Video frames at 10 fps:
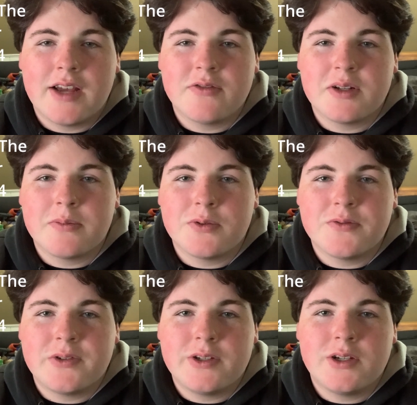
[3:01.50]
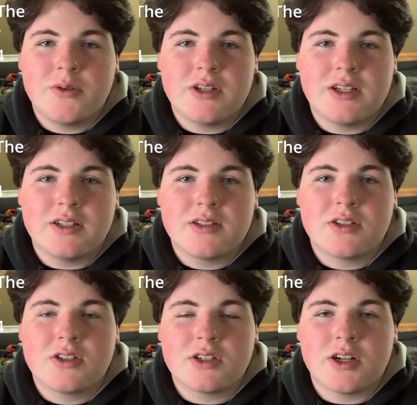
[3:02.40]
I have in my portfolio is
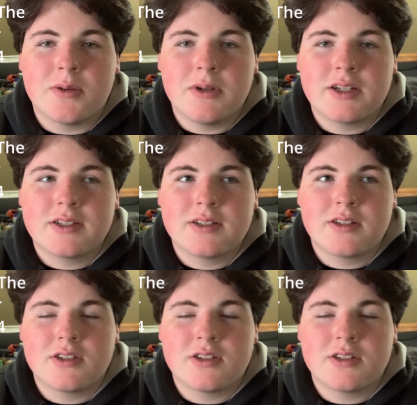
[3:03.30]
Starbucks.